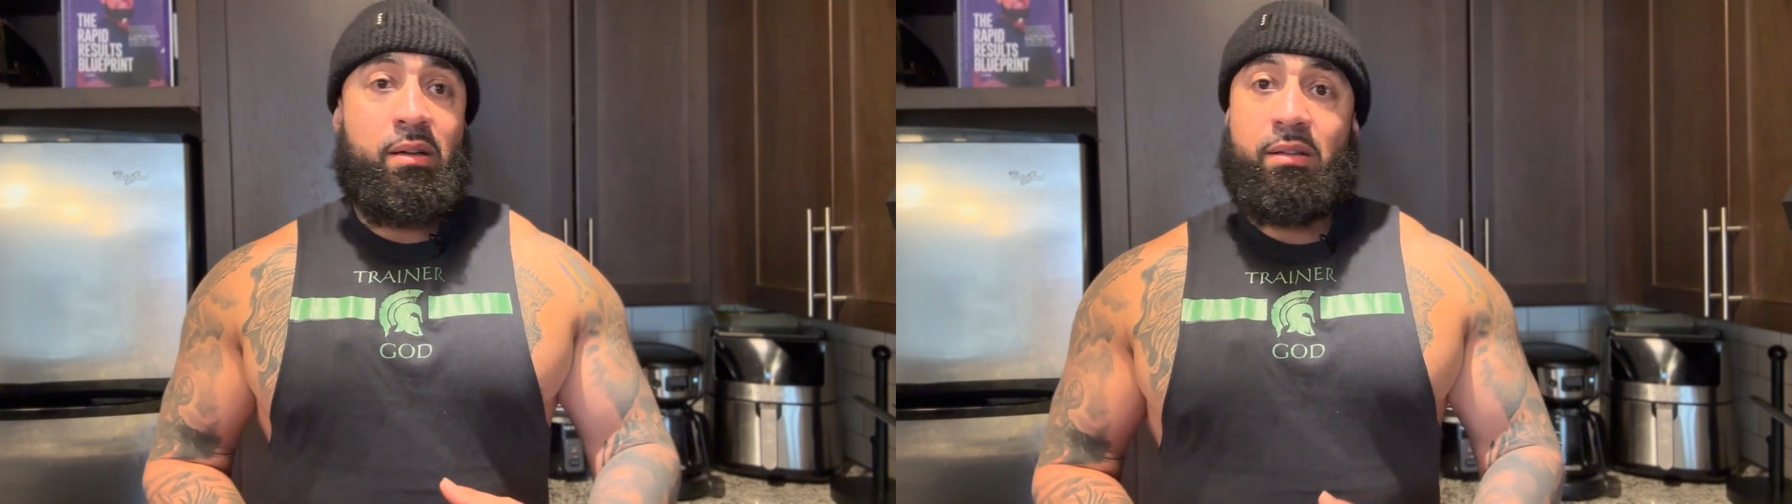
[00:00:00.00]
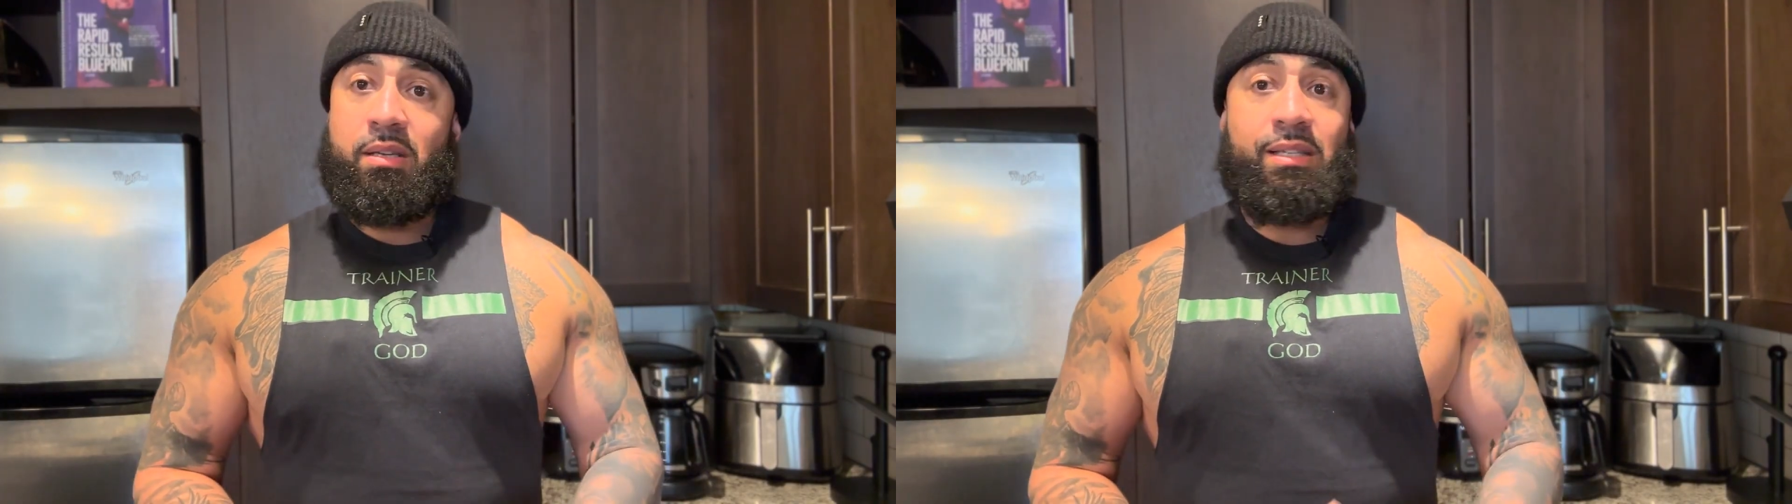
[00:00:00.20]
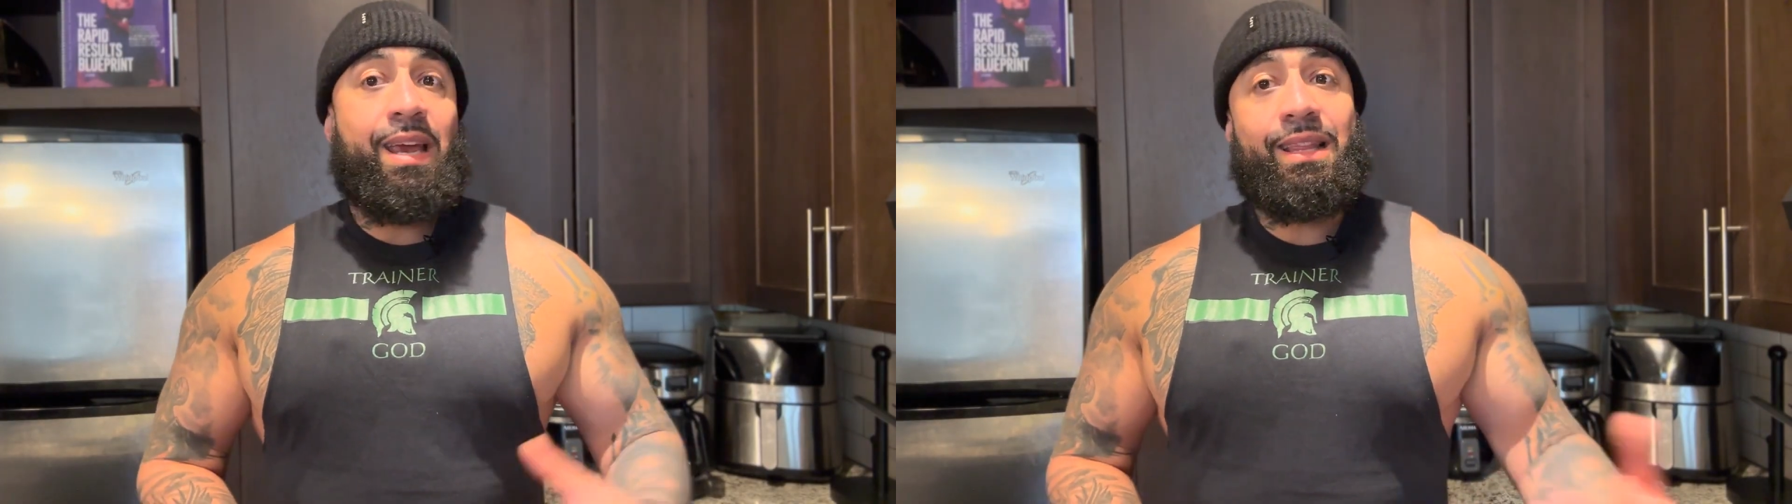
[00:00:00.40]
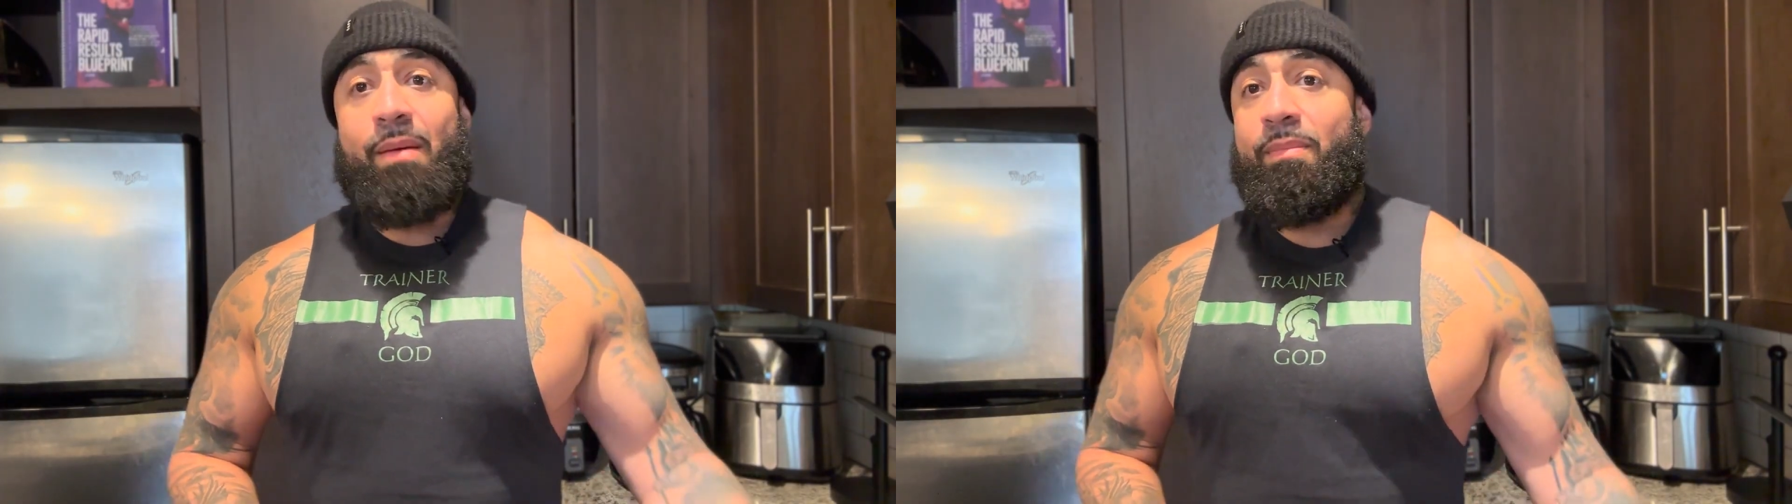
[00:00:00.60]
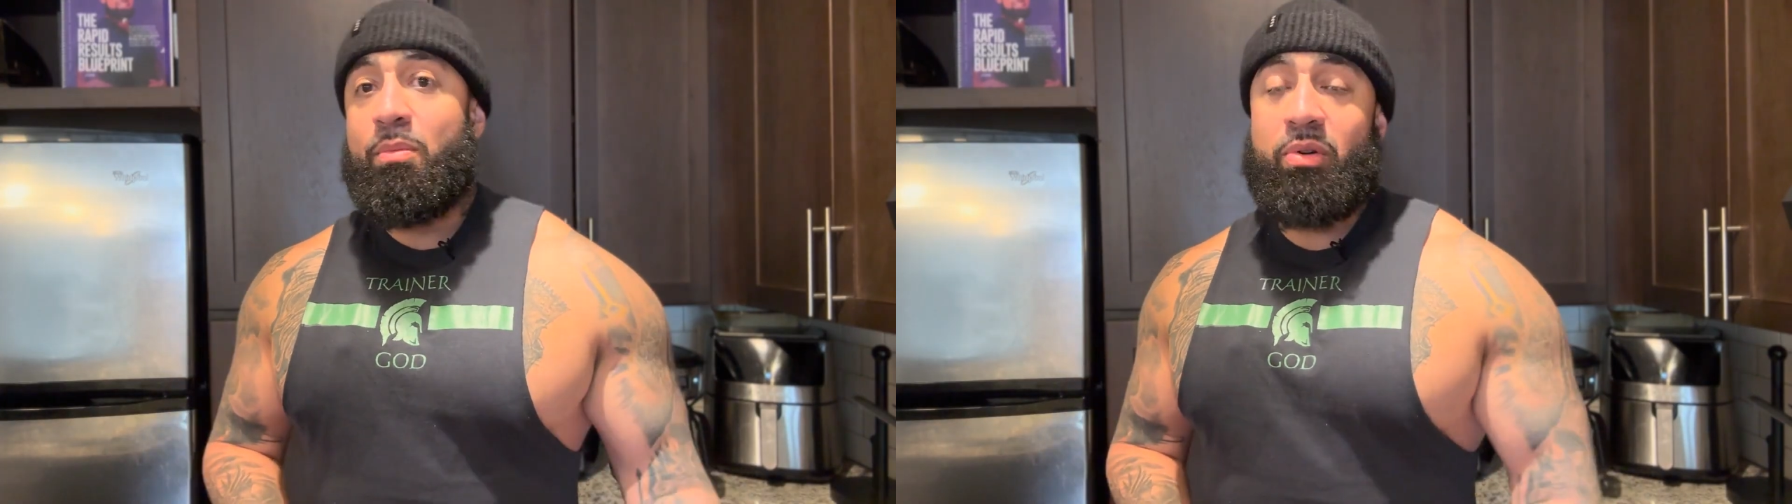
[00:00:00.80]
take
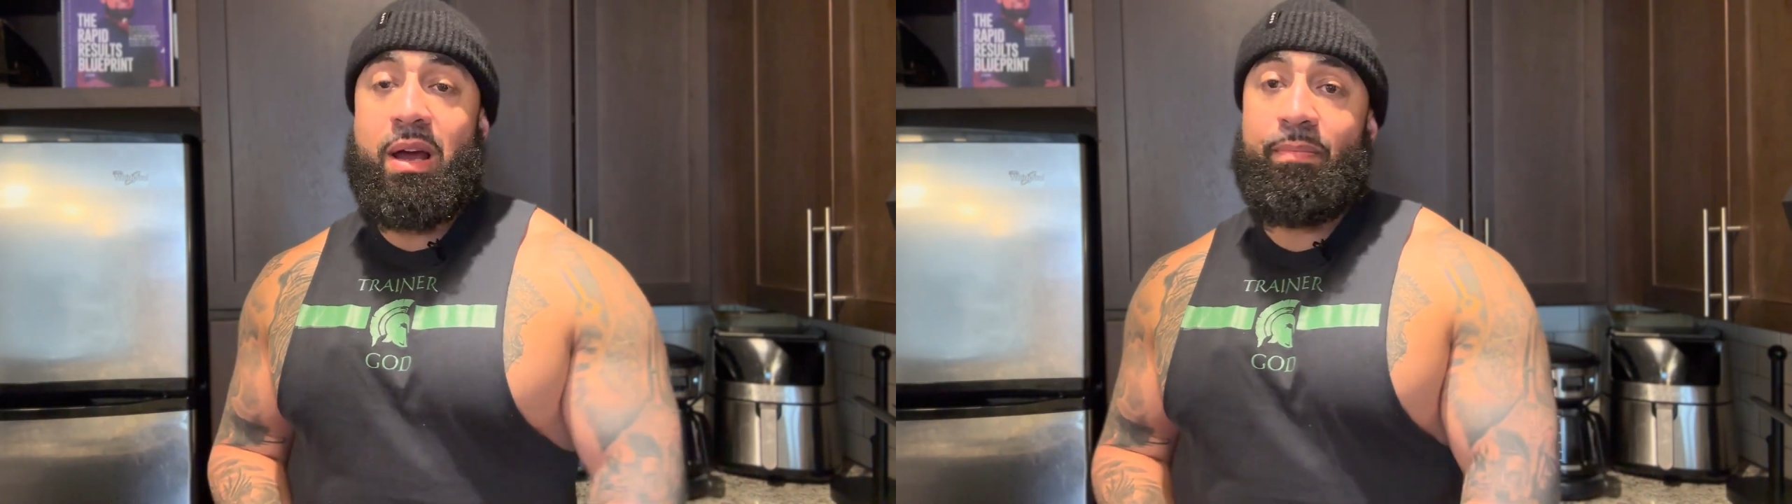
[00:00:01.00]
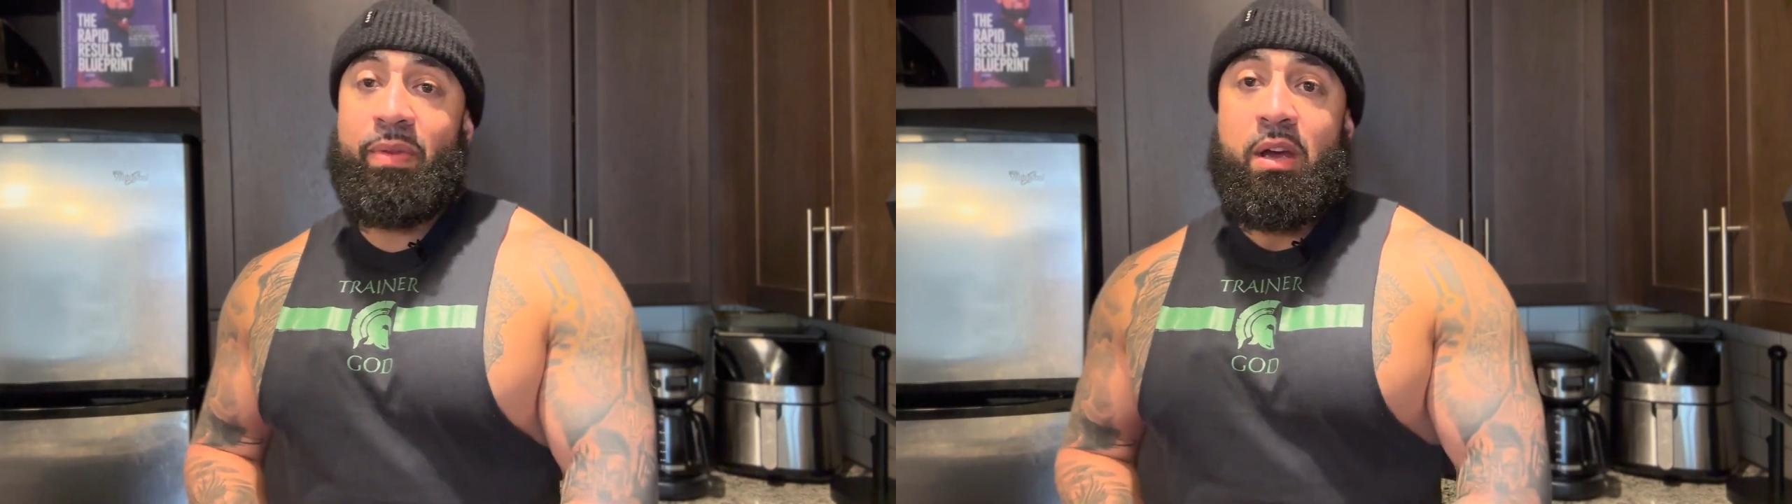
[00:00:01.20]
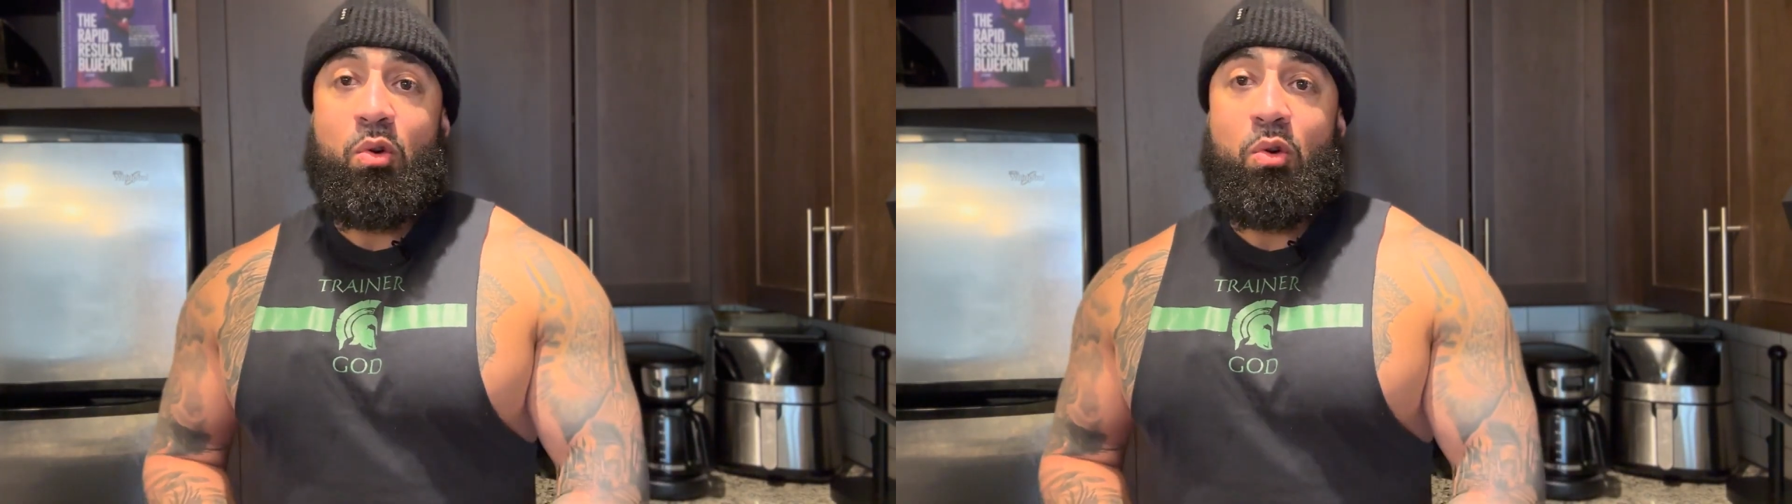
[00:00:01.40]
that meal prep